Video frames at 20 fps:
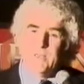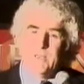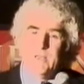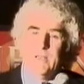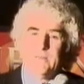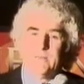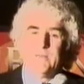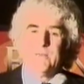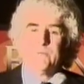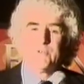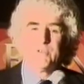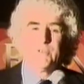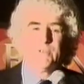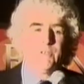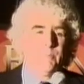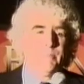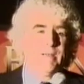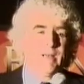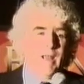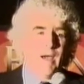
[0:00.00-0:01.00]
that it was a
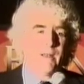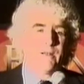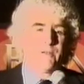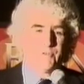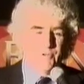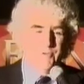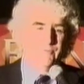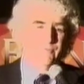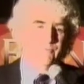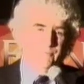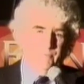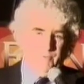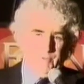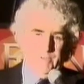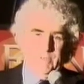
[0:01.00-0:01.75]
little bit out of tune,